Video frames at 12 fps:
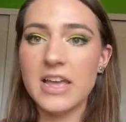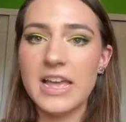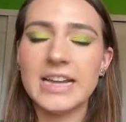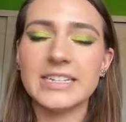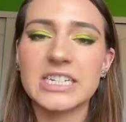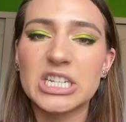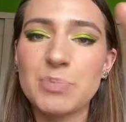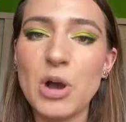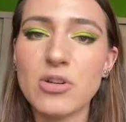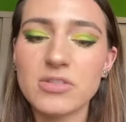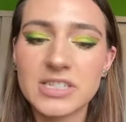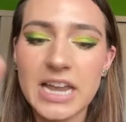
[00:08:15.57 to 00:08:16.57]
is
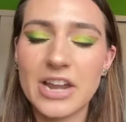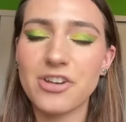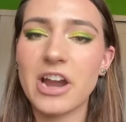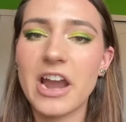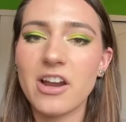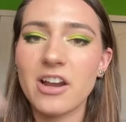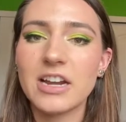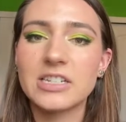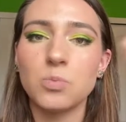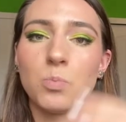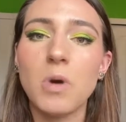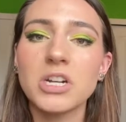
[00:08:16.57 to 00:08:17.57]
exposed and your hair is
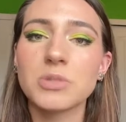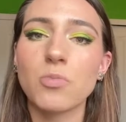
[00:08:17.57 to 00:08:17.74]
much